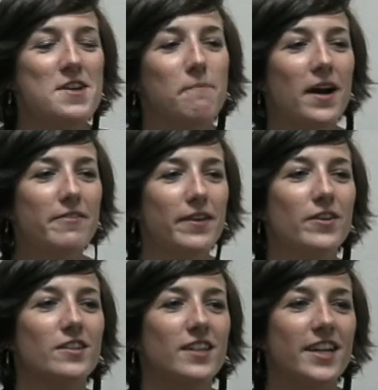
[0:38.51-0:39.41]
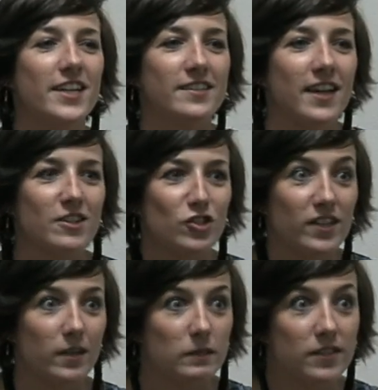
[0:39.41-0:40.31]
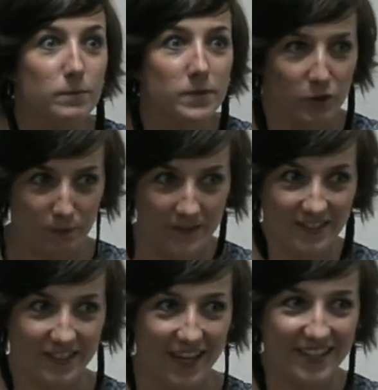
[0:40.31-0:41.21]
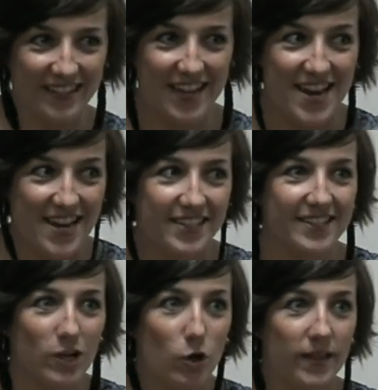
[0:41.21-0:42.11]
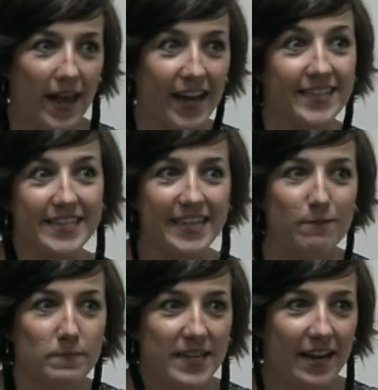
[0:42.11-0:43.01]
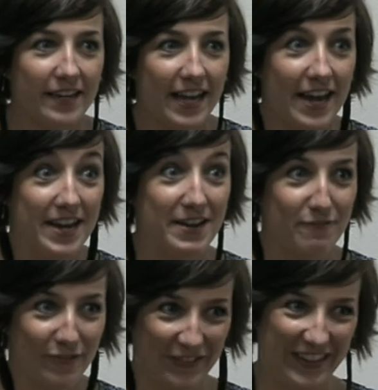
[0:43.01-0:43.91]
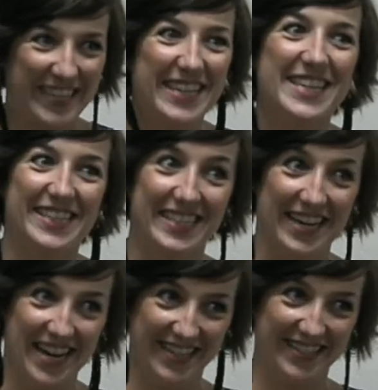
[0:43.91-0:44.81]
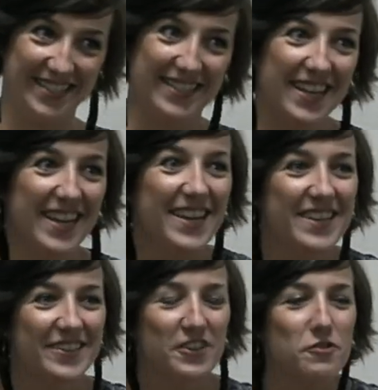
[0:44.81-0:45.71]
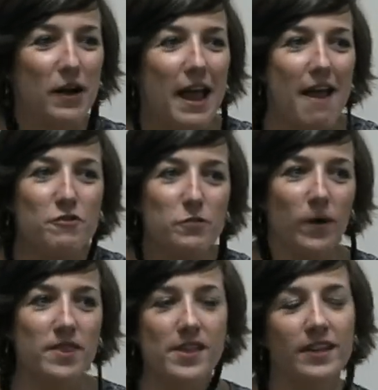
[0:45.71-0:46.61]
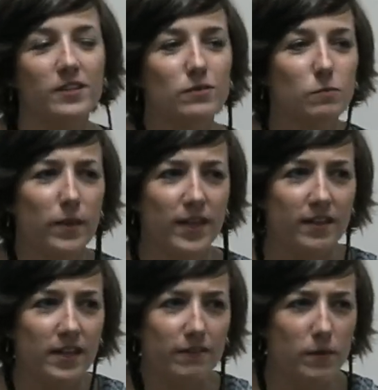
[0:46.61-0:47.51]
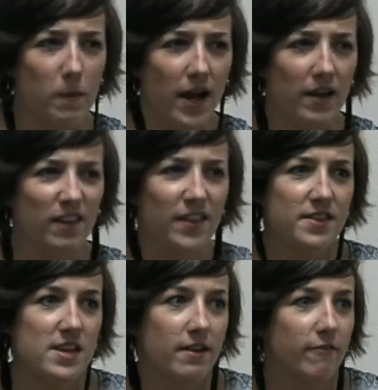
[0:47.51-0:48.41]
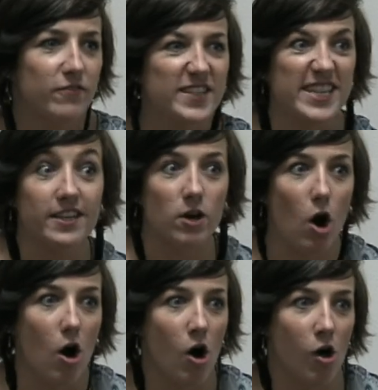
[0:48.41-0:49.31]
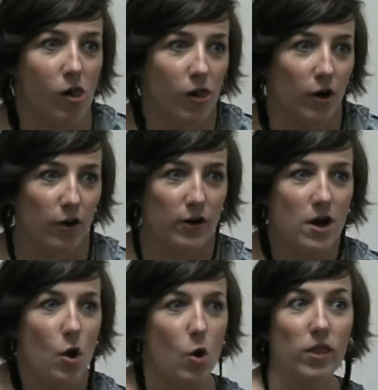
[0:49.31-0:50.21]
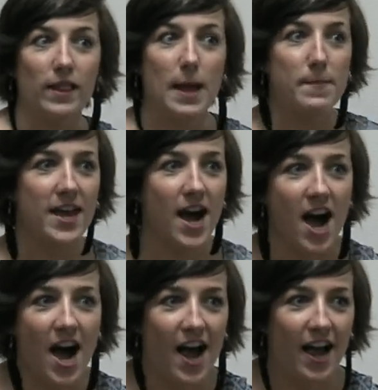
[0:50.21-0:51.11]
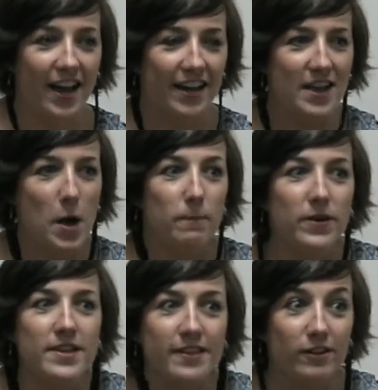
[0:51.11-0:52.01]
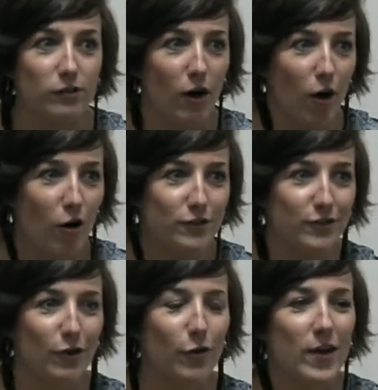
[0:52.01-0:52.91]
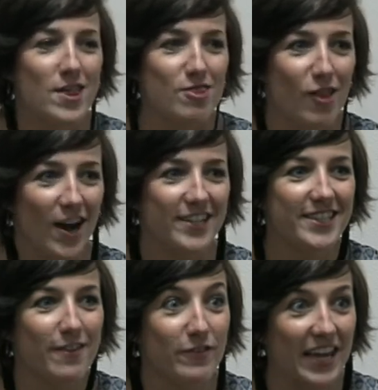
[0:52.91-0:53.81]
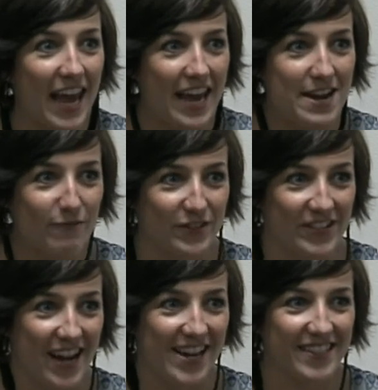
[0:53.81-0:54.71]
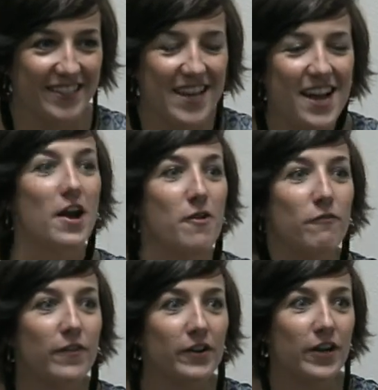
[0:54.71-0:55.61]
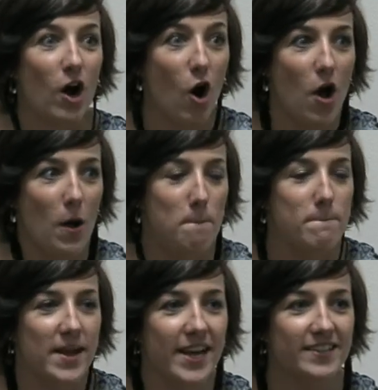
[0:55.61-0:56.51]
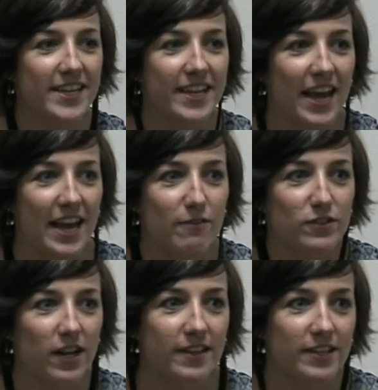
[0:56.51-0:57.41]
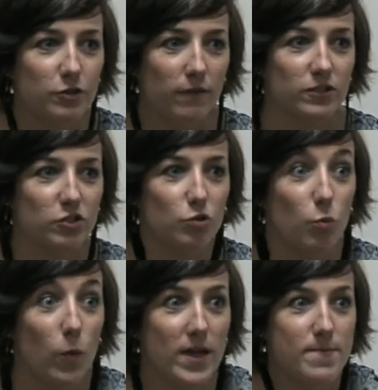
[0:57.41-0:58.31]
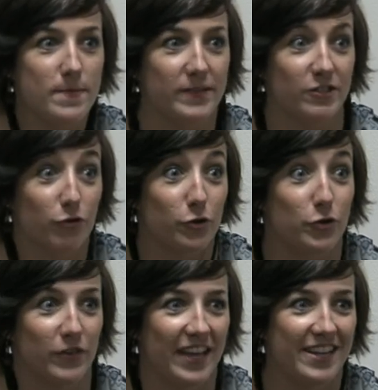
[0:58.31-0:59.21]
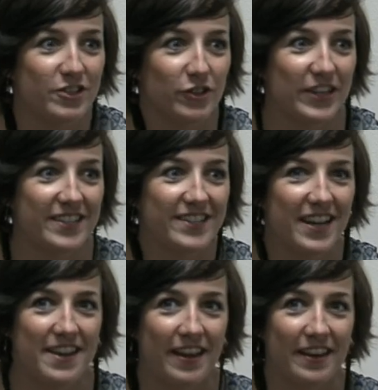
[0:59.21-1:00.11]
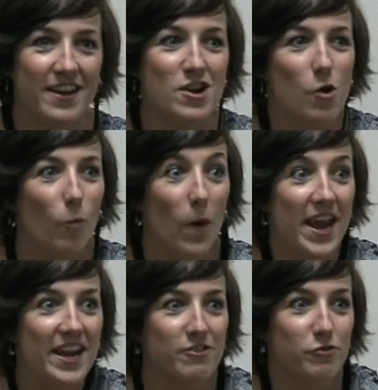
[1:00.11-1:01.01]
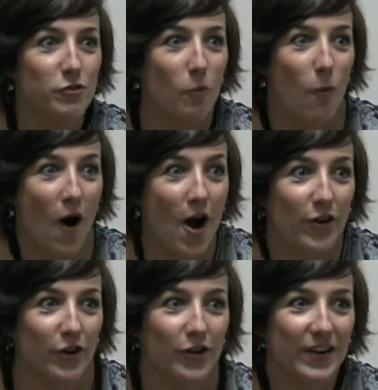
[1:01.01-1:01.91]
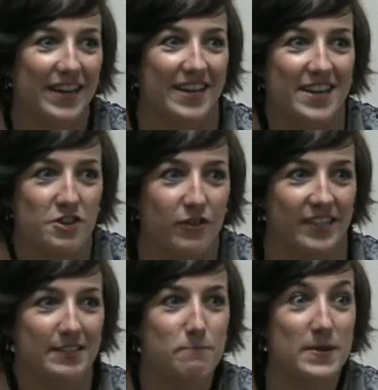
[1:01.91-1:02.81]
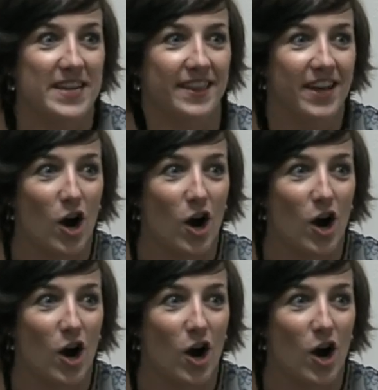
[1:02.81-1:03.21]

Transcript: My favorite site is actually a subsurface site, and it's called the ATM Cave. Yes. So everyone thinks, when they think of the Maya, they think of Tikal or Lamanai, but there's also lots of cave sites. A very amazing cave site that you have to swim to the entrance and then wade through the water, and you get to be in the